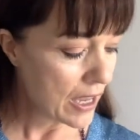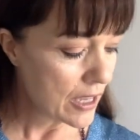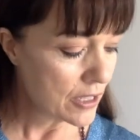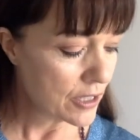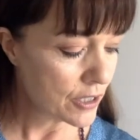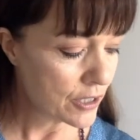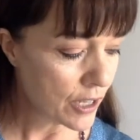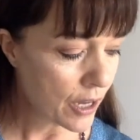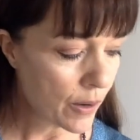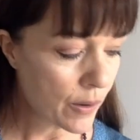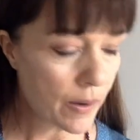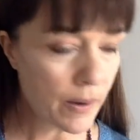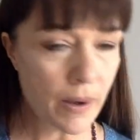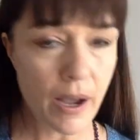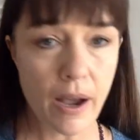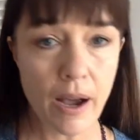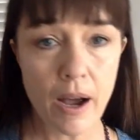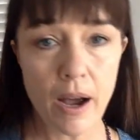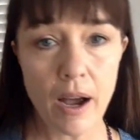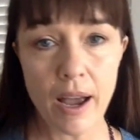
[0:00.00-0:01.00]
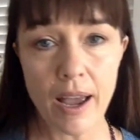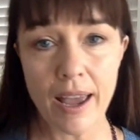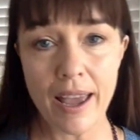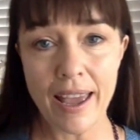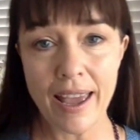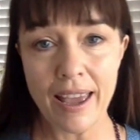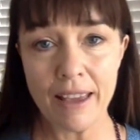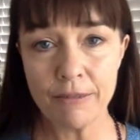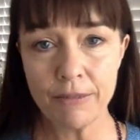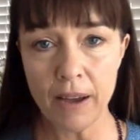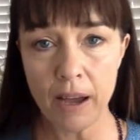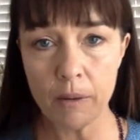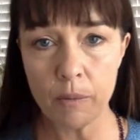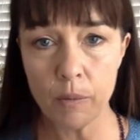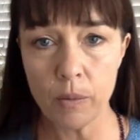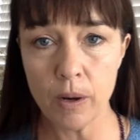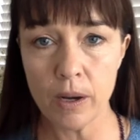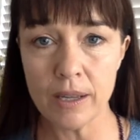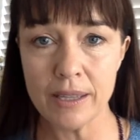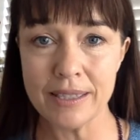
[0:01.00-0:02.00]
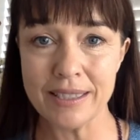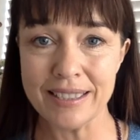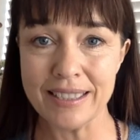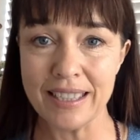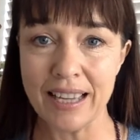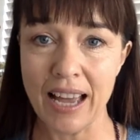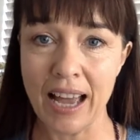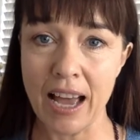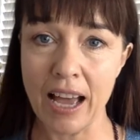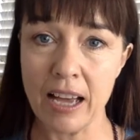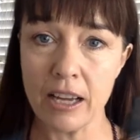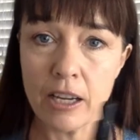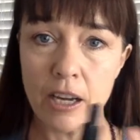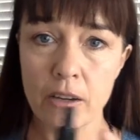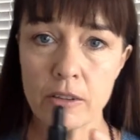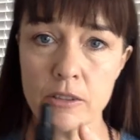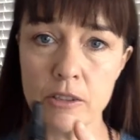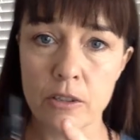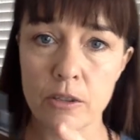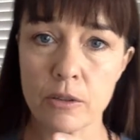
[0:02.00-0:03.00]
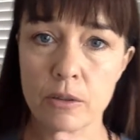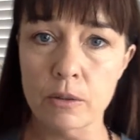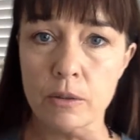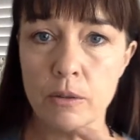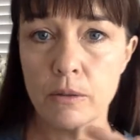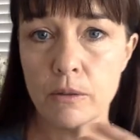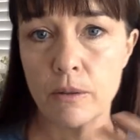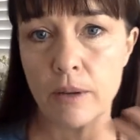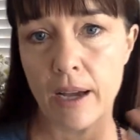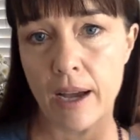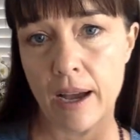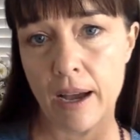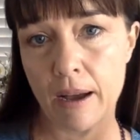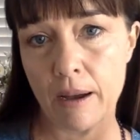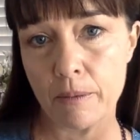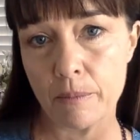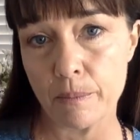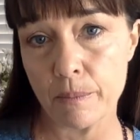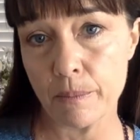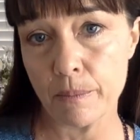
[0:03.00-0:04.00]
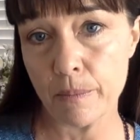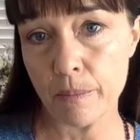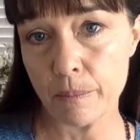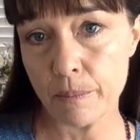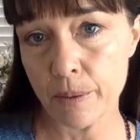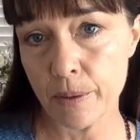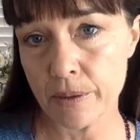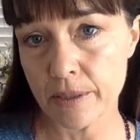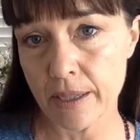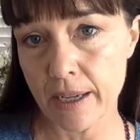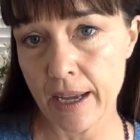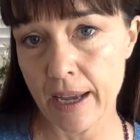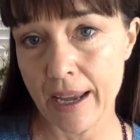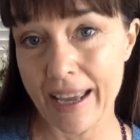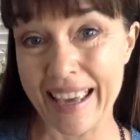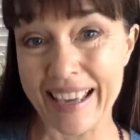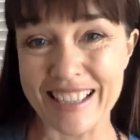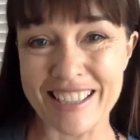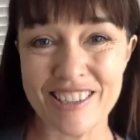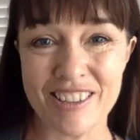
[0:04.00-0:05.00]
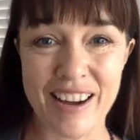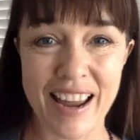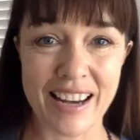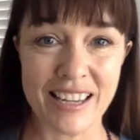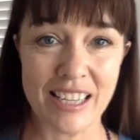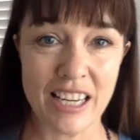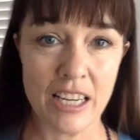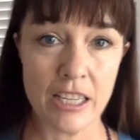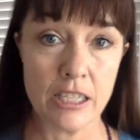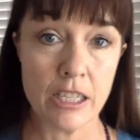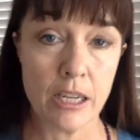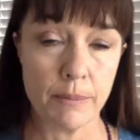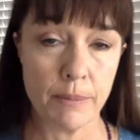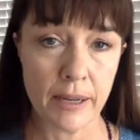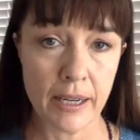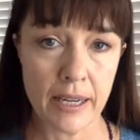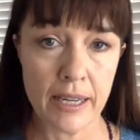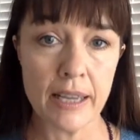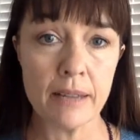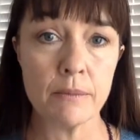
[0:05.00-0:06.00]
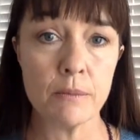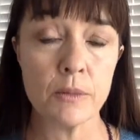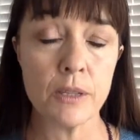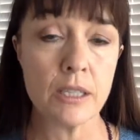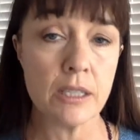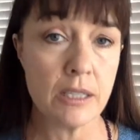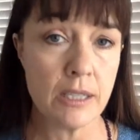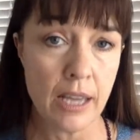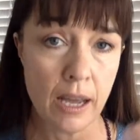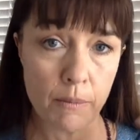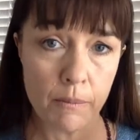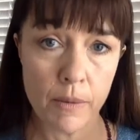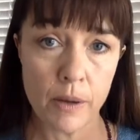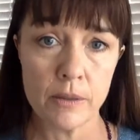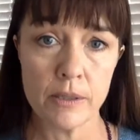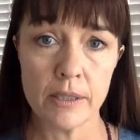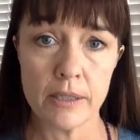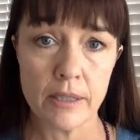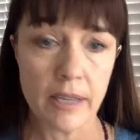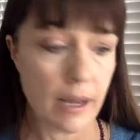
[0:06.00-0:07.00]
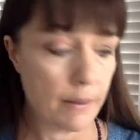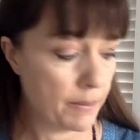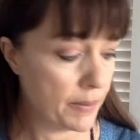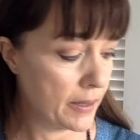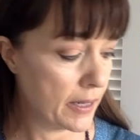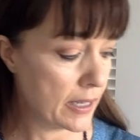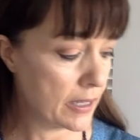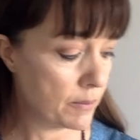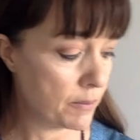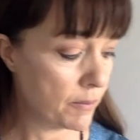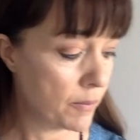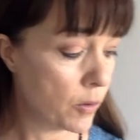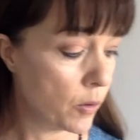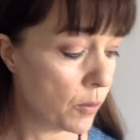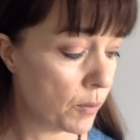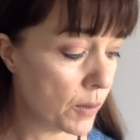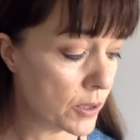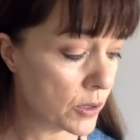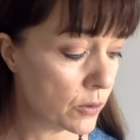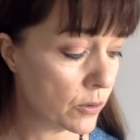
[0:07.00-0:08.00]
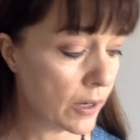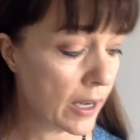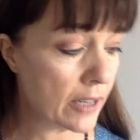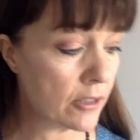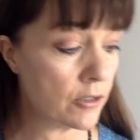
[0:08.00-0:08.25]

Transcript: So if I was going to put extract in typically, and this is how most companies, almost all